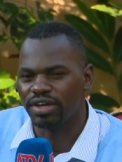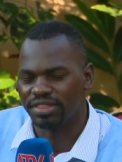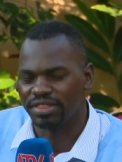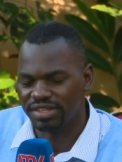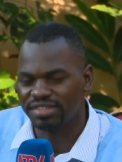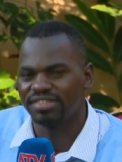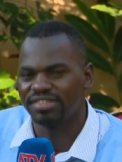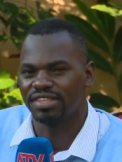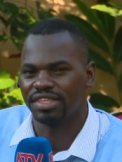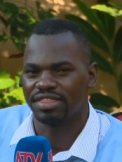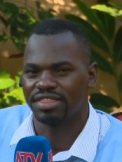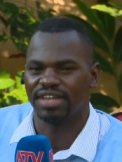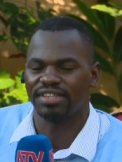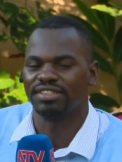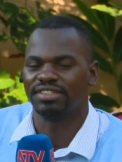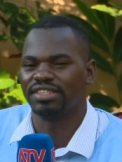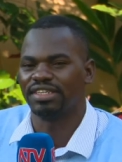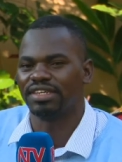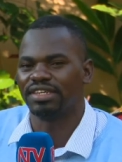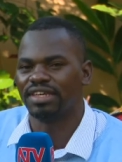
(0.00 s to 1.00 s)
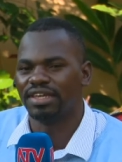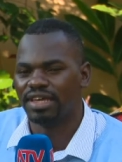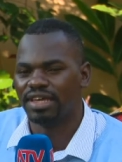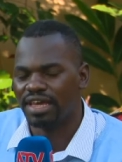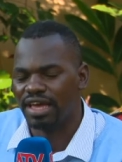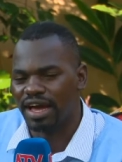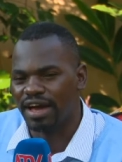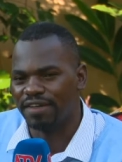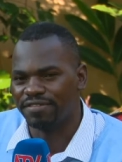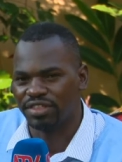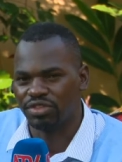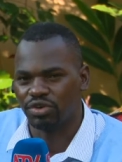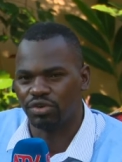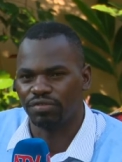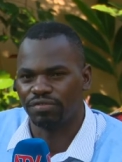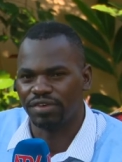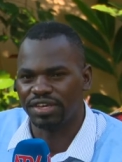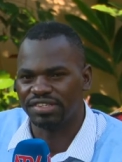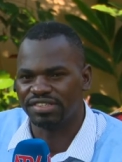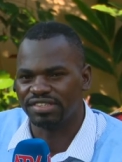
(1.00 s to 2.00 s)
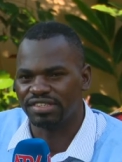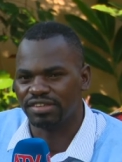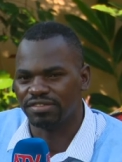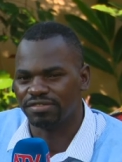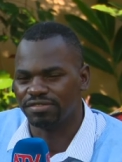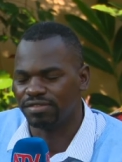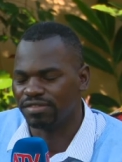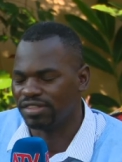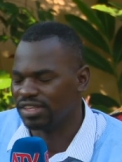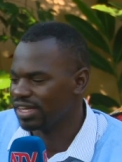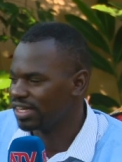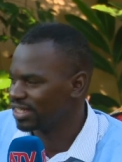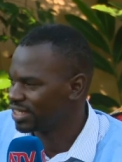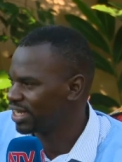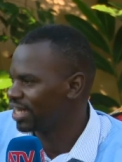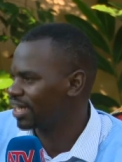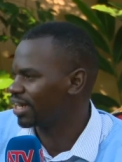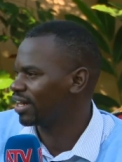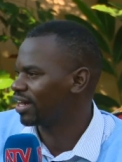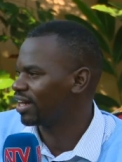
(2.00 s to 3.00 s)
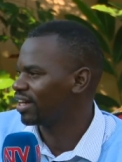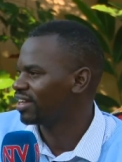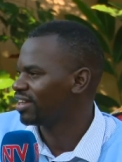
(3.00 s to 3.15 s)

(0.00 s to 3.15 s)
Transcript: This is the third day after the offensive, the attack.